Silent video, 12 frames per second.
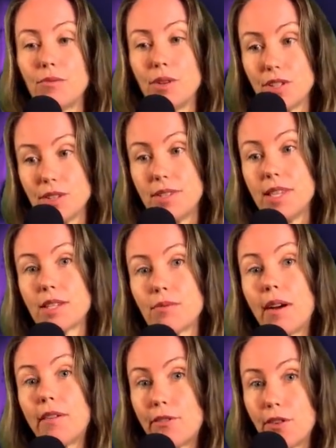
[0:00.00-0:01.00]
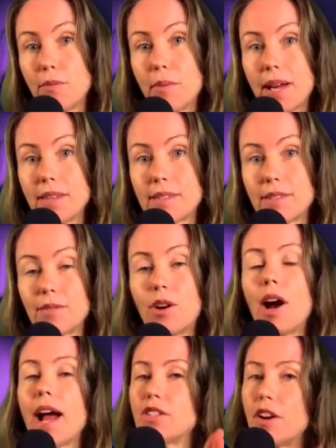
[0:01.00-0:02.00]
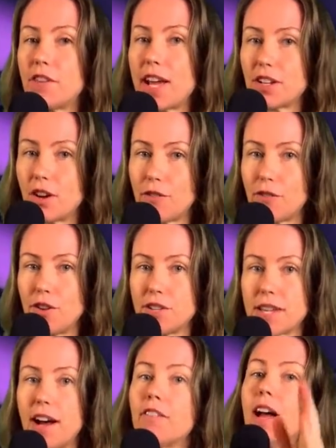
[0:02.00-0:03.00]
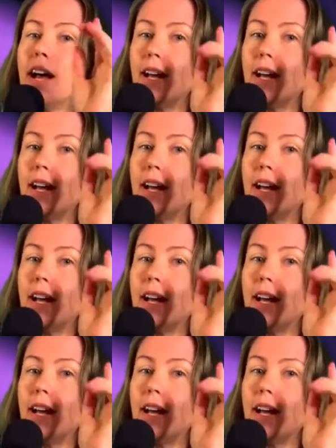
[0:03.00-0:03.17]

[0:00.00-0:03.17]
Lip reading: which is this one, fruit-based. All right, don't forget to go fruit yourself.